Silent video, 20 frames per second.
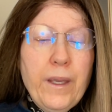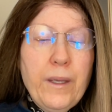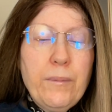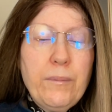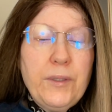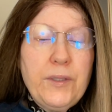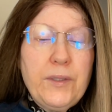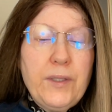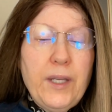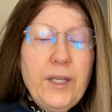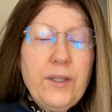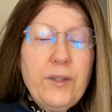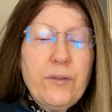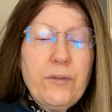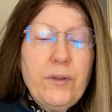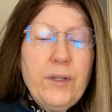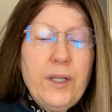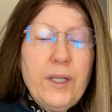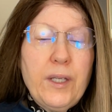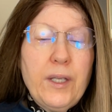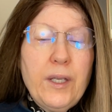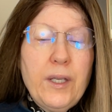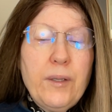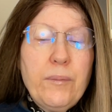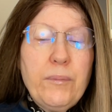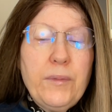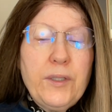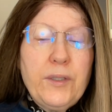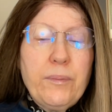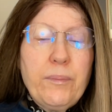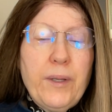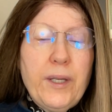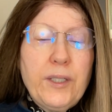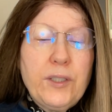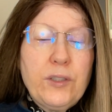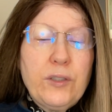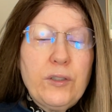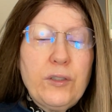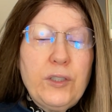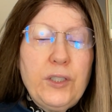Mistake three,
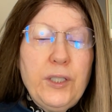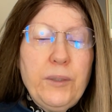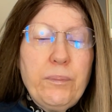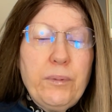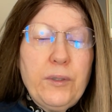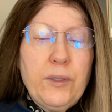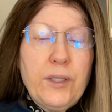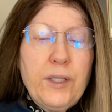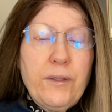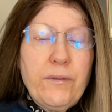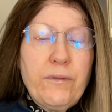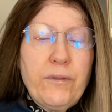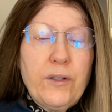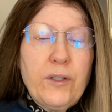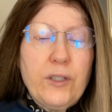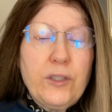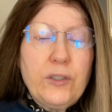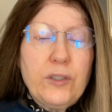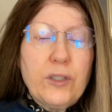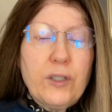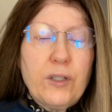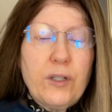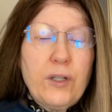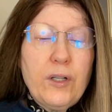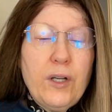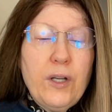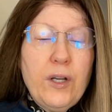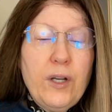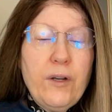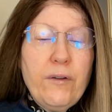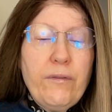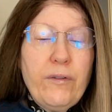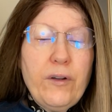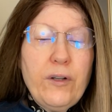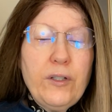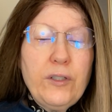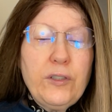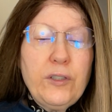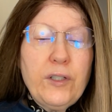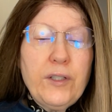mismatched or cheap looking furniture.
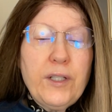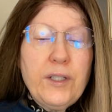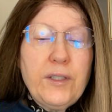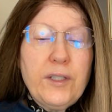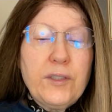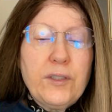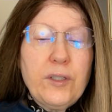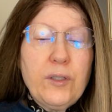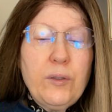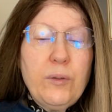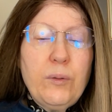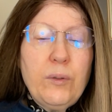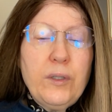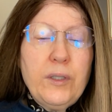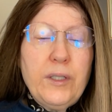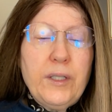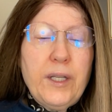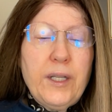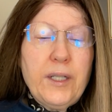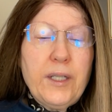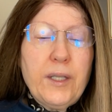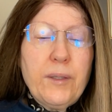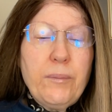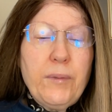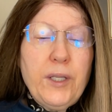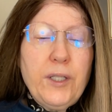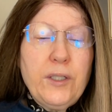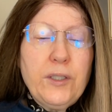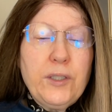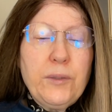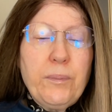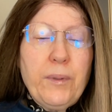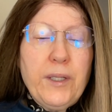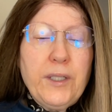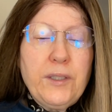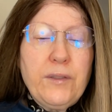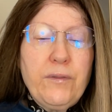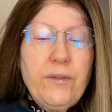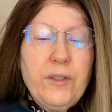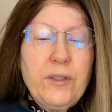Furniture that doesn't coordinate can make your
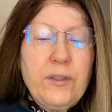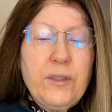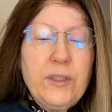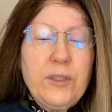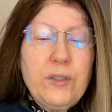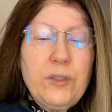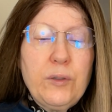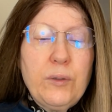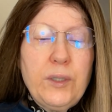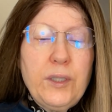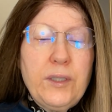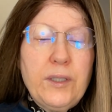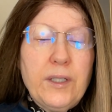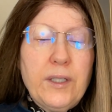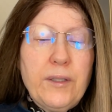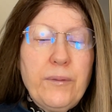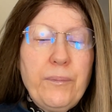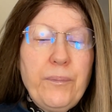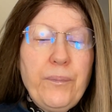space feel disjointed.